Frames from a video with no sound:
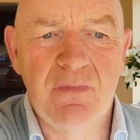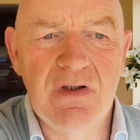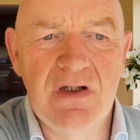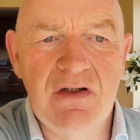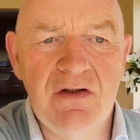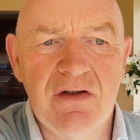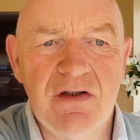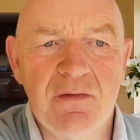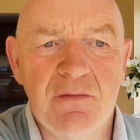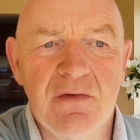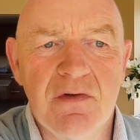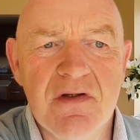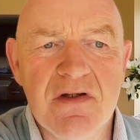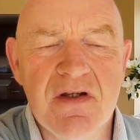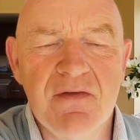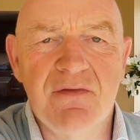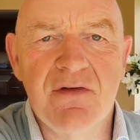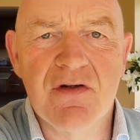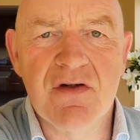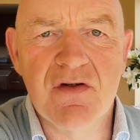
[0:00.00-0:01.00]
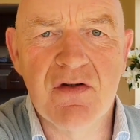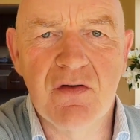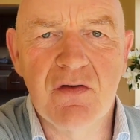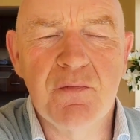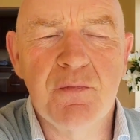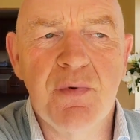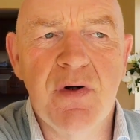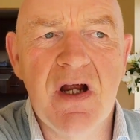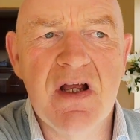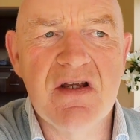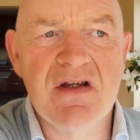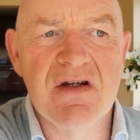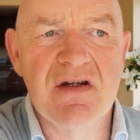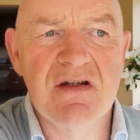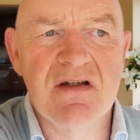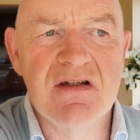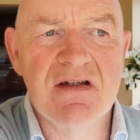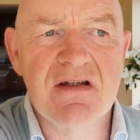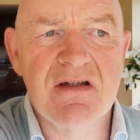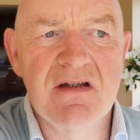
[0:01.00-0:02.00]
In other words, if there's no
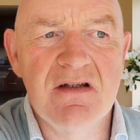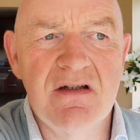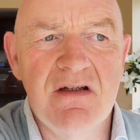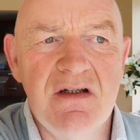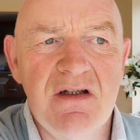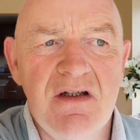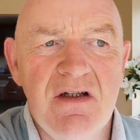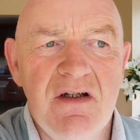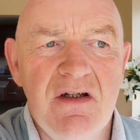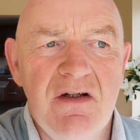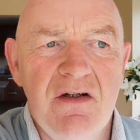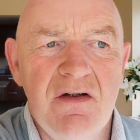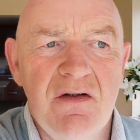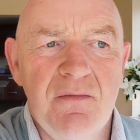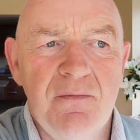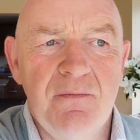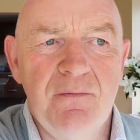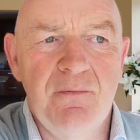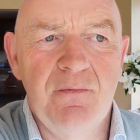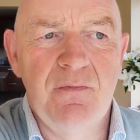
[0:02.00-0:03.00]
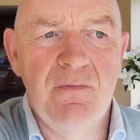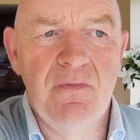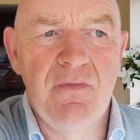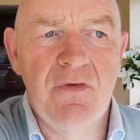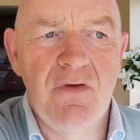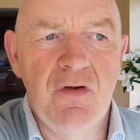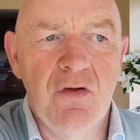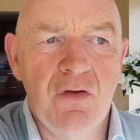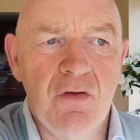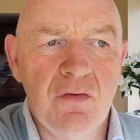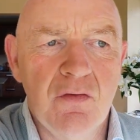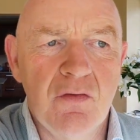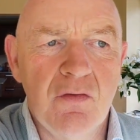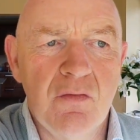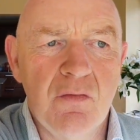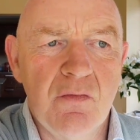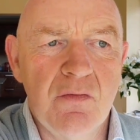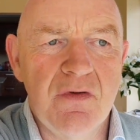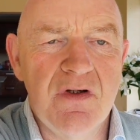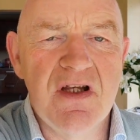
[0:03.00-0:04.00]
prejudice,
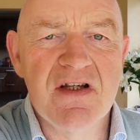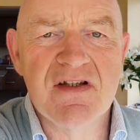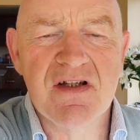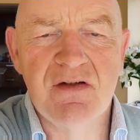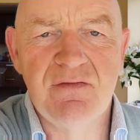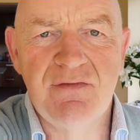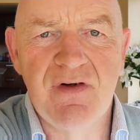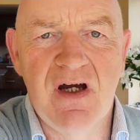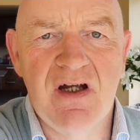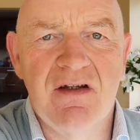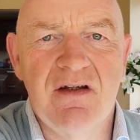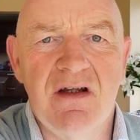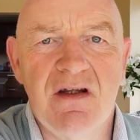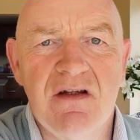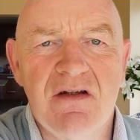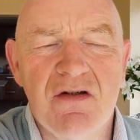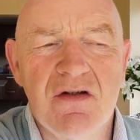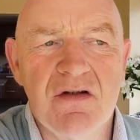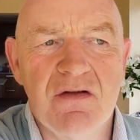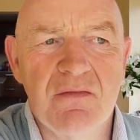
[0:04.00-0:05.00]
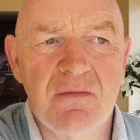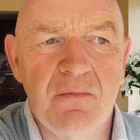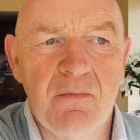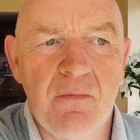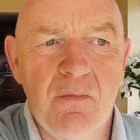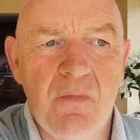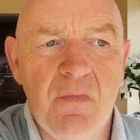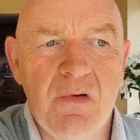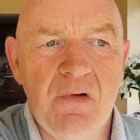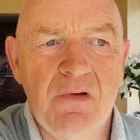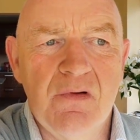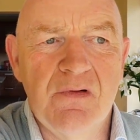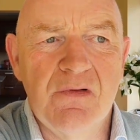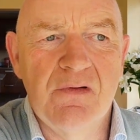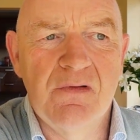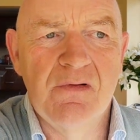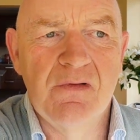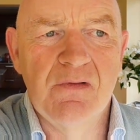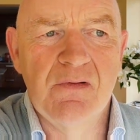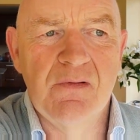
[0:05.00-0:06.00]
no disadvantage
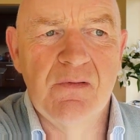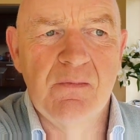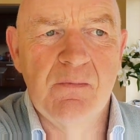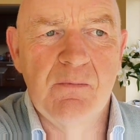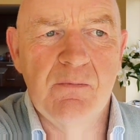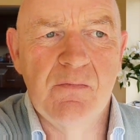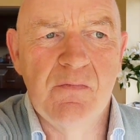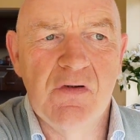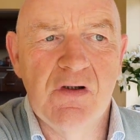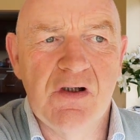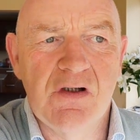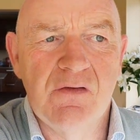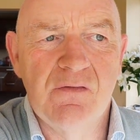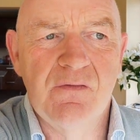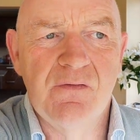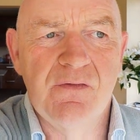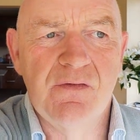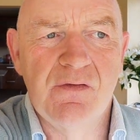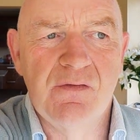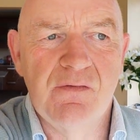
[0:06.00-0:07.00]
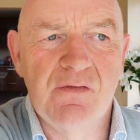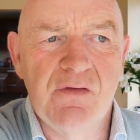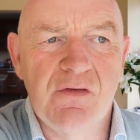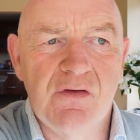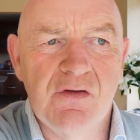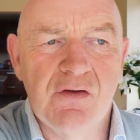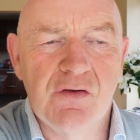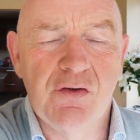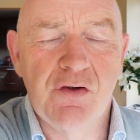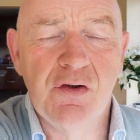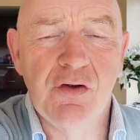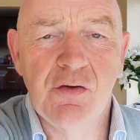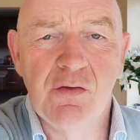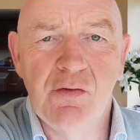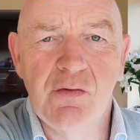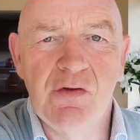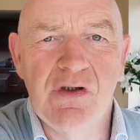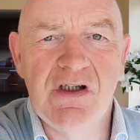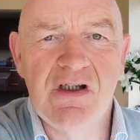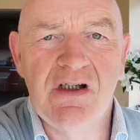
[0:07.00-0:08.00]
of or
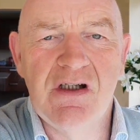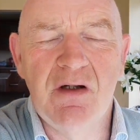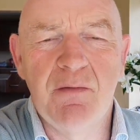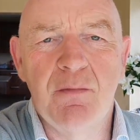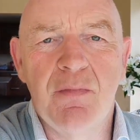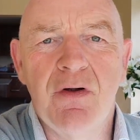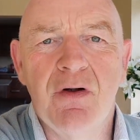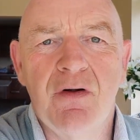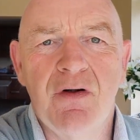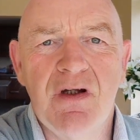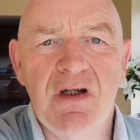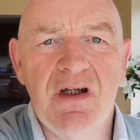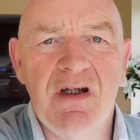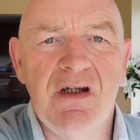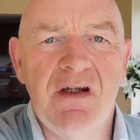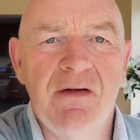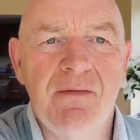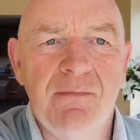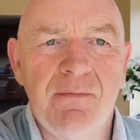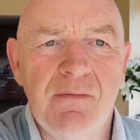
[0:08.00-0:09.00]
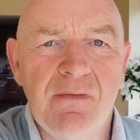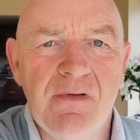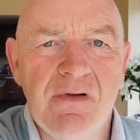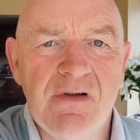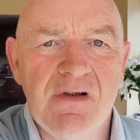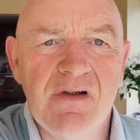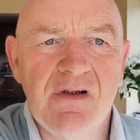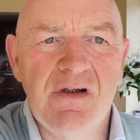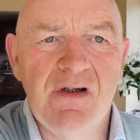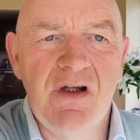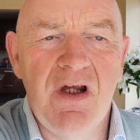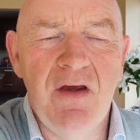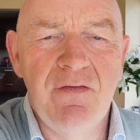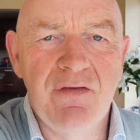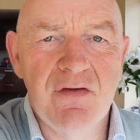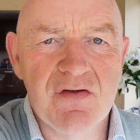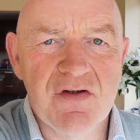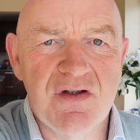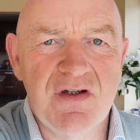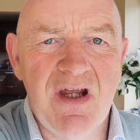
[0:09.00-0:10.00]
to the employee,
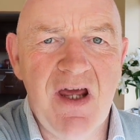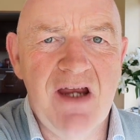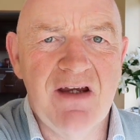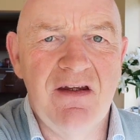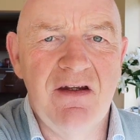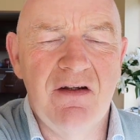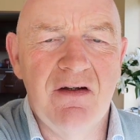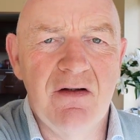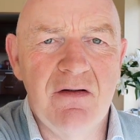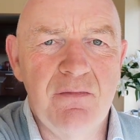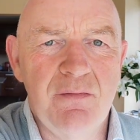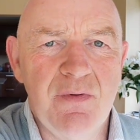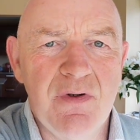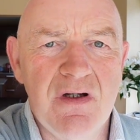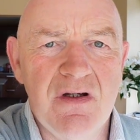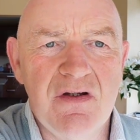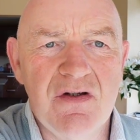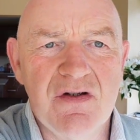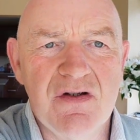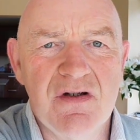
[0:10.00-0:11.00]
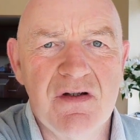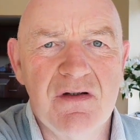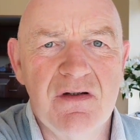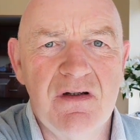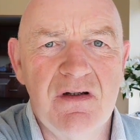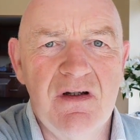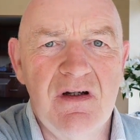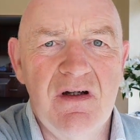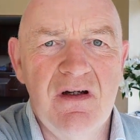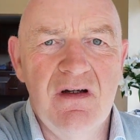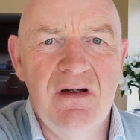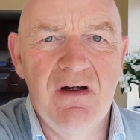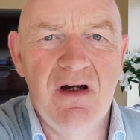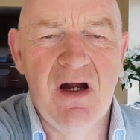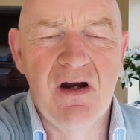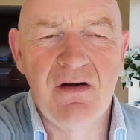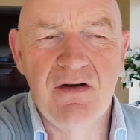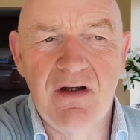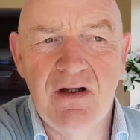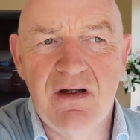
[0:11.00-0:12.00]
if there's a technical breach,
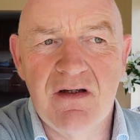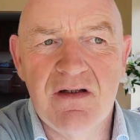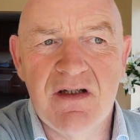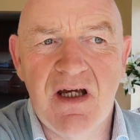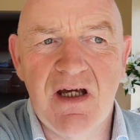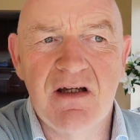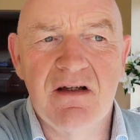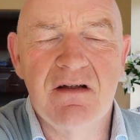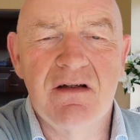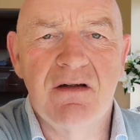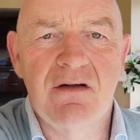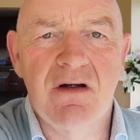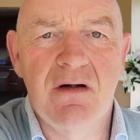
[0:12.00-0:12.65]
are they entitled to